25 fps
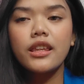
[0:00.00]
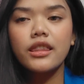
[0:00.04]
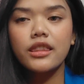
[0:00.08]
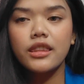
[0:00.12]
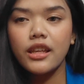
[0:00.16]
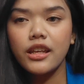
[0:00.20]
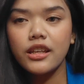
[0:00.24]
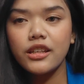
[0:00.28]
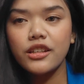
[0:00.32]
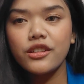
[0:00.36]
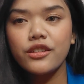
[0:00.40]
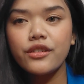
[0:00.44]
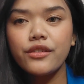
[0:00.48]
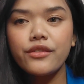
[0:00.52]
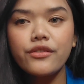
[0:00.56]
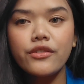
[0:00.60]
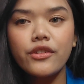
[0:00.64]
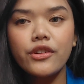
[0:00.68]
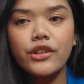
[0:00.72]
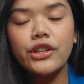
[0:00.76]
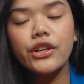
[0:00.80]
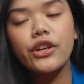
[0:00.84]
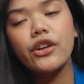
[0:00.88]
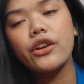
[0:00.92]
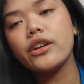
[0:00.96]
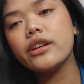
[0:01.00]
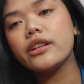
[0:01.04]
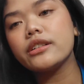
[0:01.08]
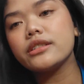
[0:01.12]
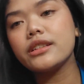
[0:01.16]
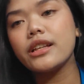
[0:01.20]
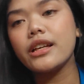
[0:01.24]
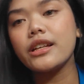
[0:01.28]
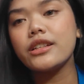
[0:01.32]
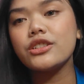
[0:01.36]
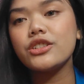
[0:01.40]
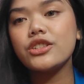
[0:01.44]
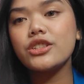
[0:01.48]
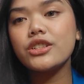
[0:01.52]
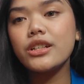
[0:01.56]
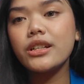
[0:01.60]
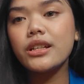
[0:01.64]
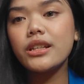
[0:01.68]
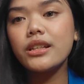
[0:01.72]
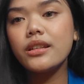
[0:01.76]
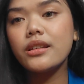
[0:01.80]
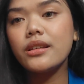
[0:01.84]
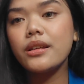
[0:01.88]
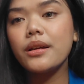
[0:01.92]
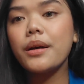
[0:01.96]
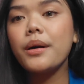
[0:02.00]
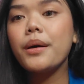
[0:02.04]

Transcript: Thank you for your attention.